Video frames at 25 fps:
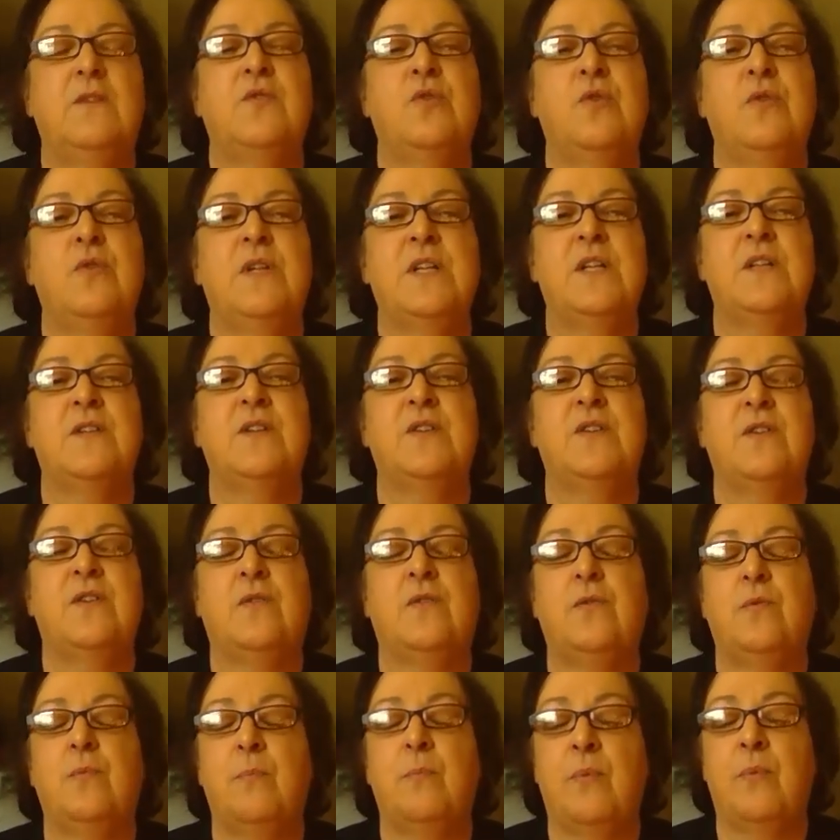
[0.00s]

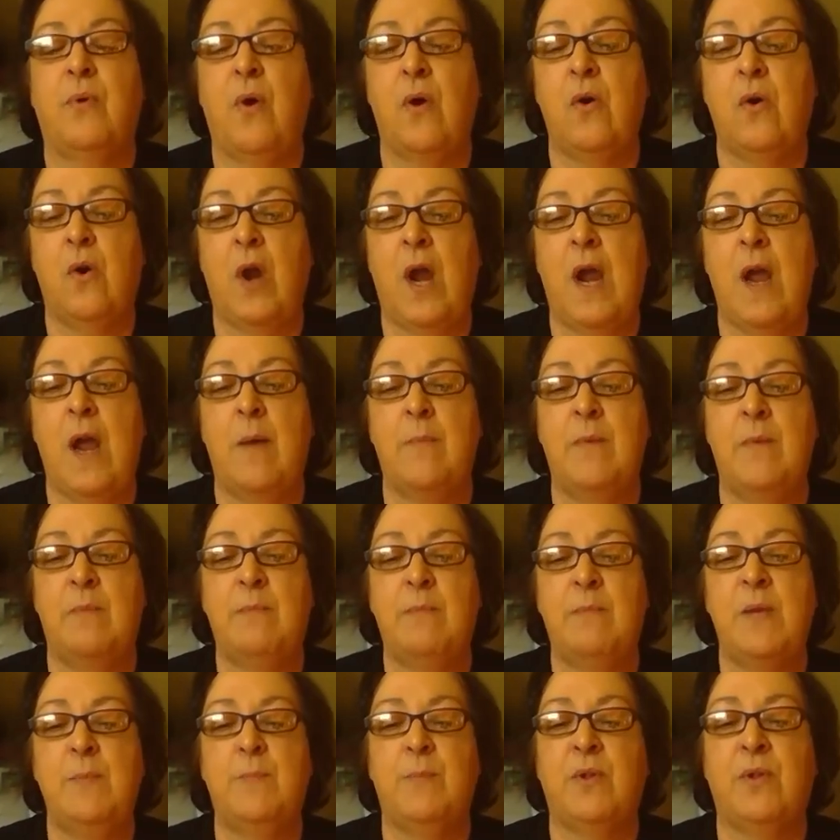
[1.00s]
traditional program
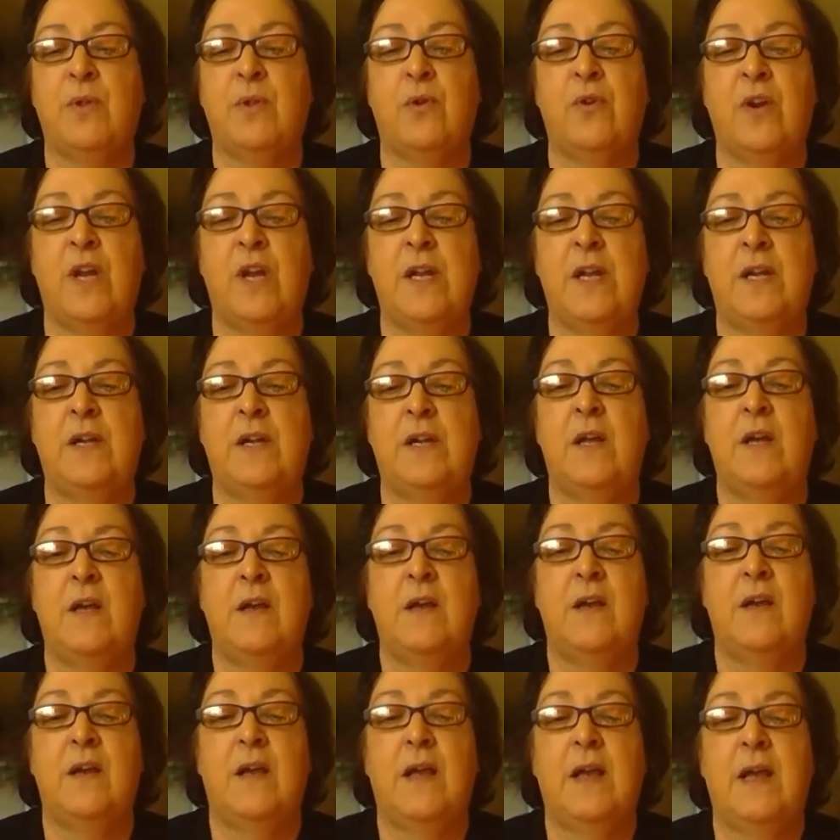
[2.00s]
people are in,
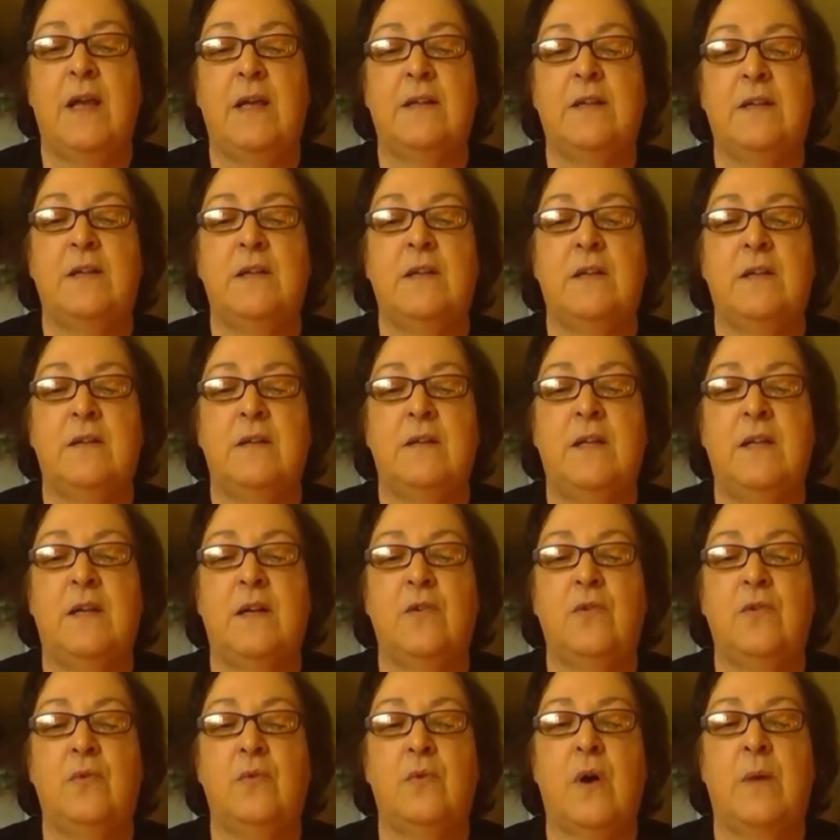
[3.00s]
and
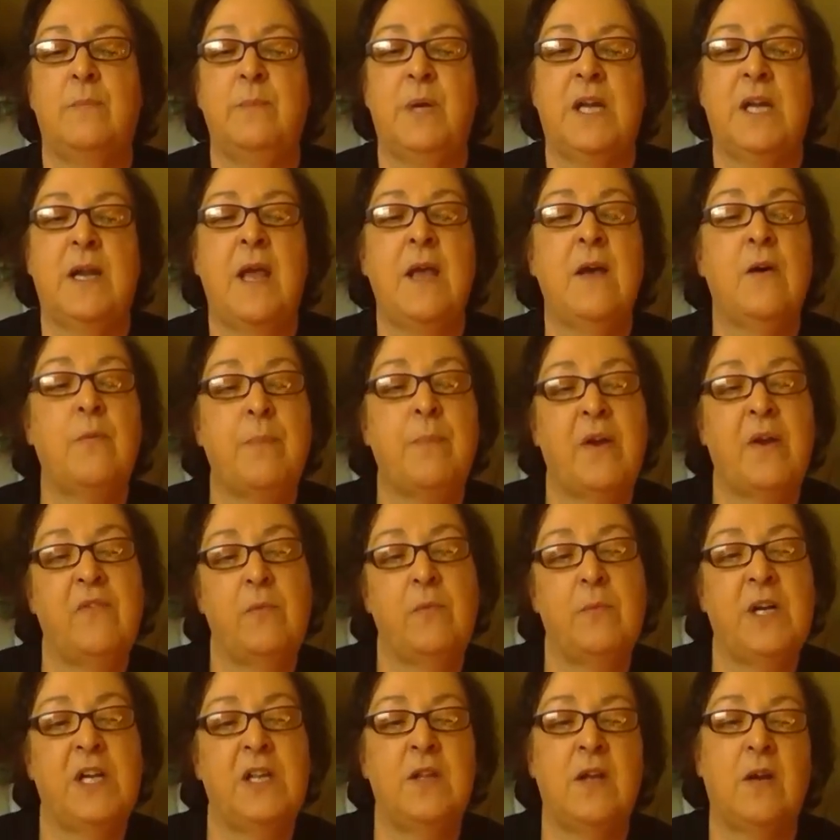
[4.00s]
I'm going to help
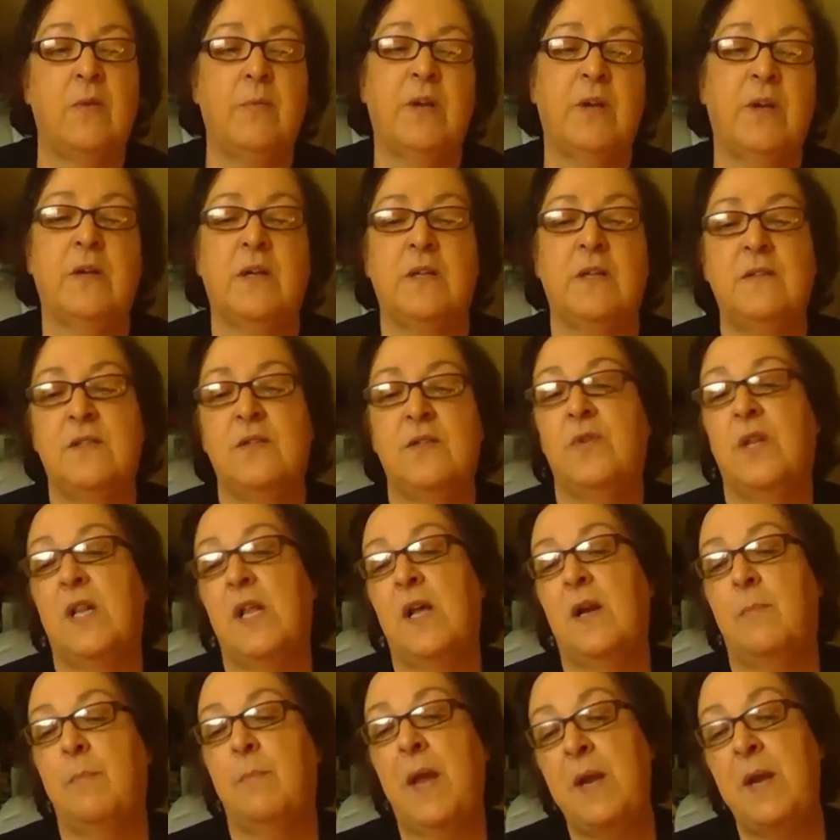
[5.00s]
everybody there, but I'm going to do a
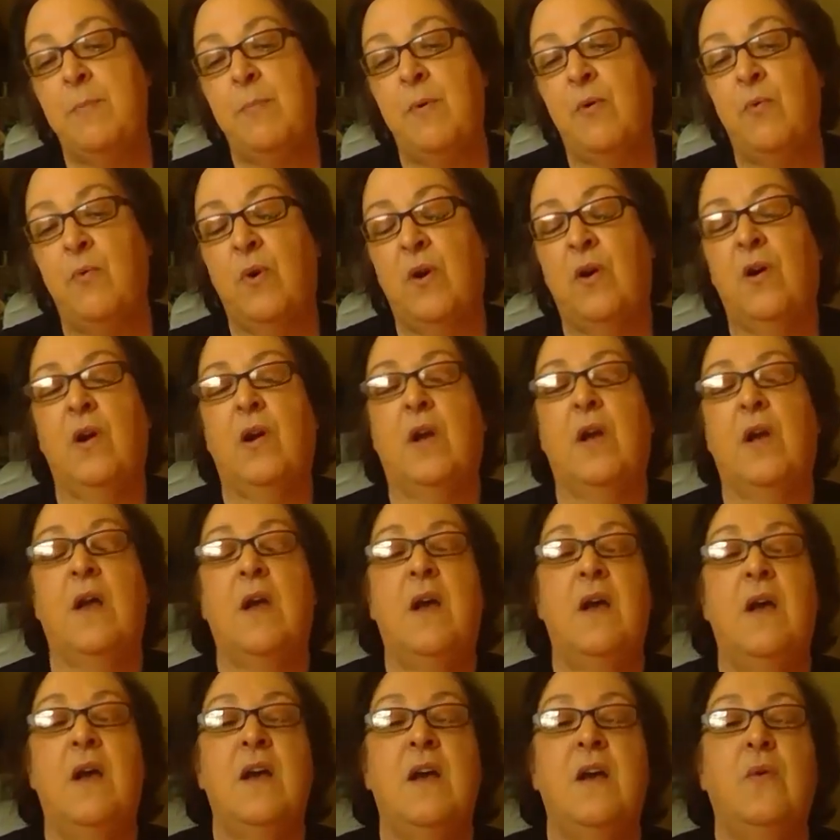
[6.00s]
lot of paperwork.
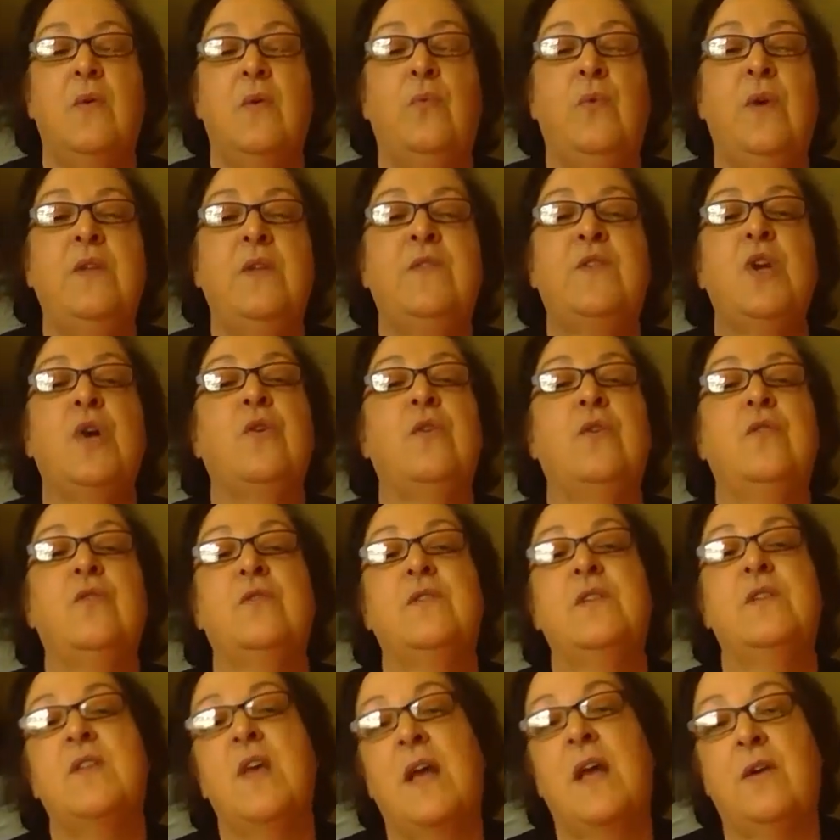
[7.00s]
We
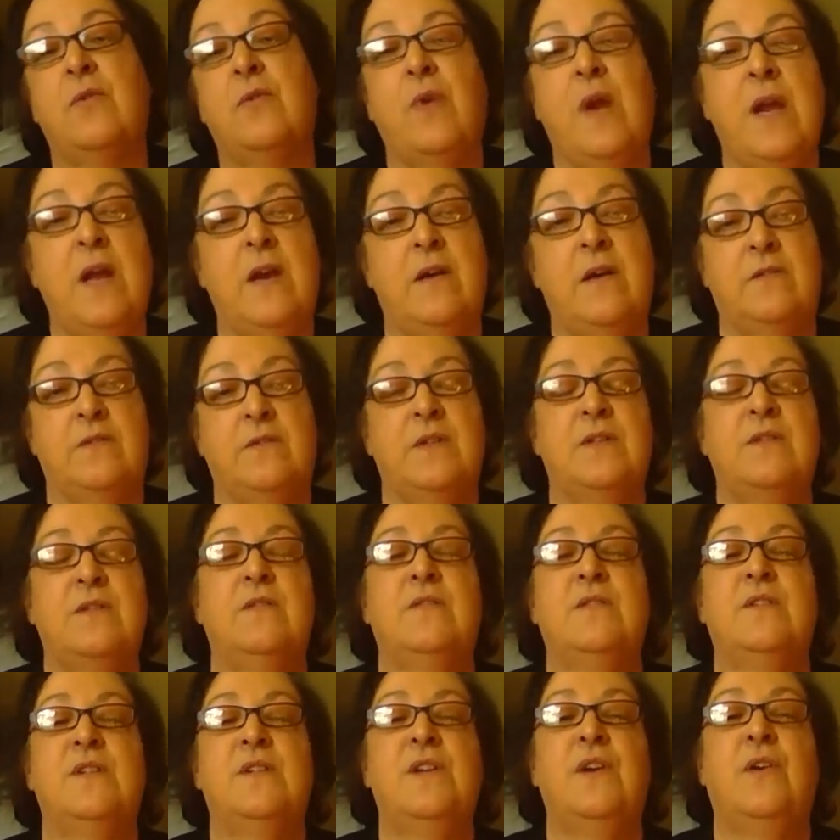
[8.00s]
turned that around
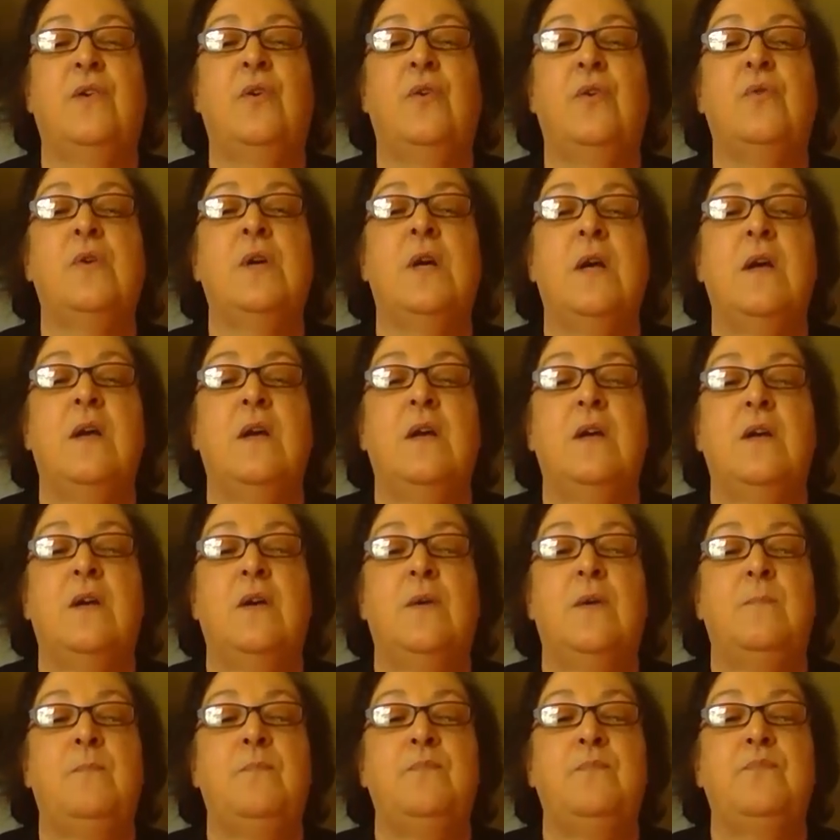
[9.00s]
to,
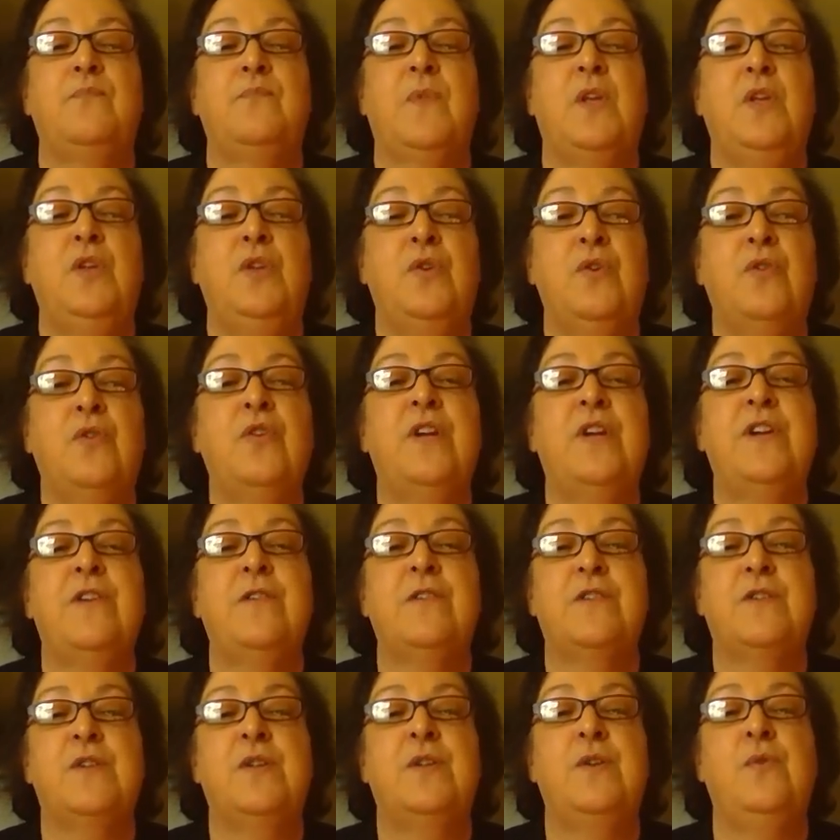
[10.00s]
you're
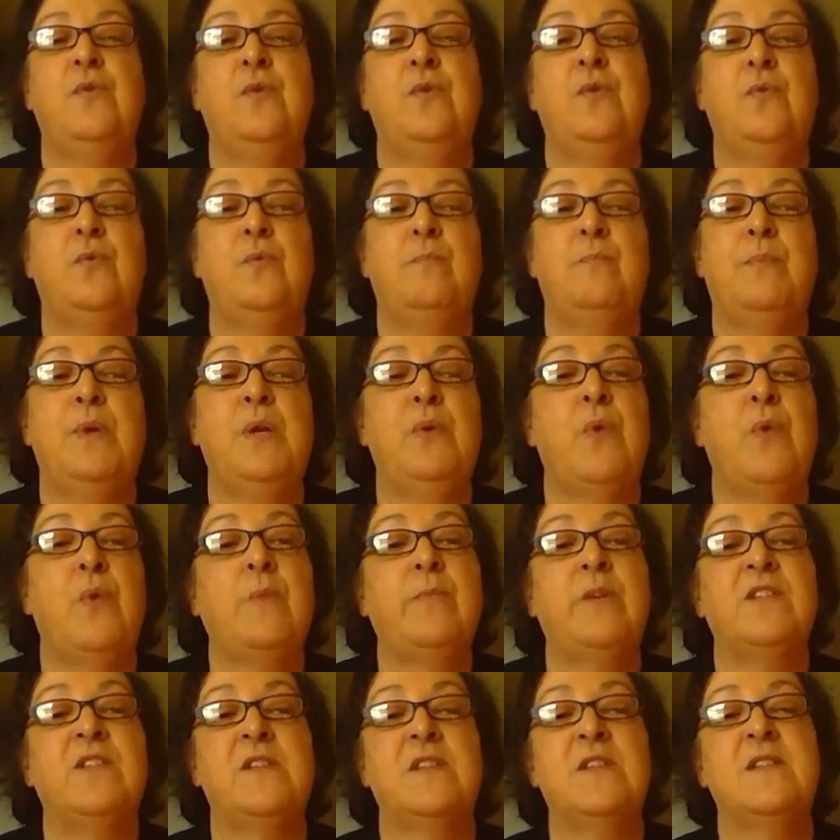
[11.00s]
here to be
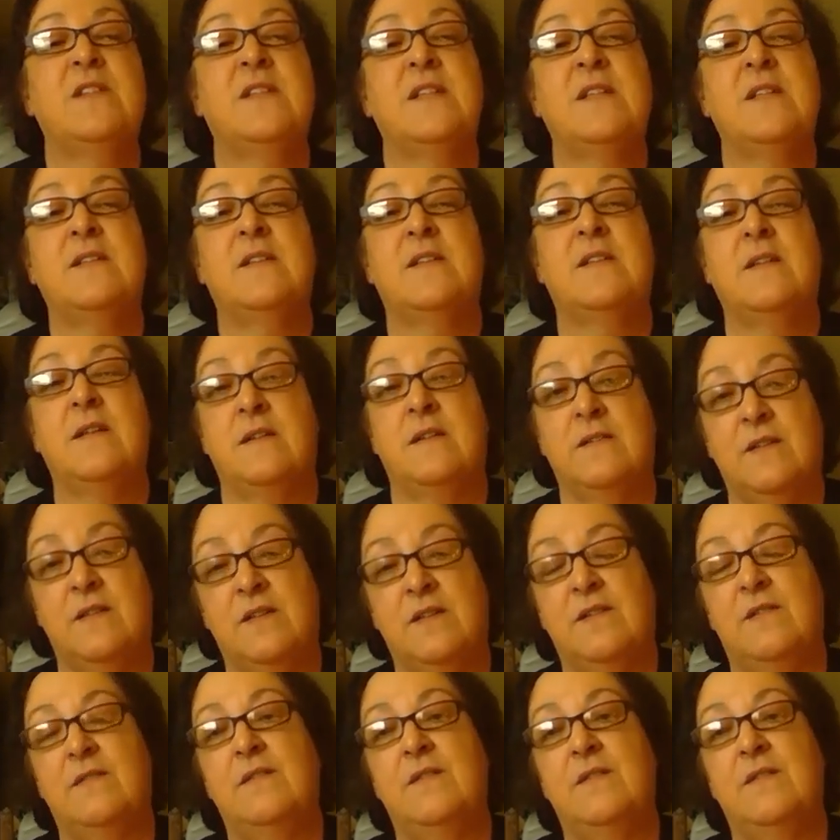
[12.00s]
Robert's assistant.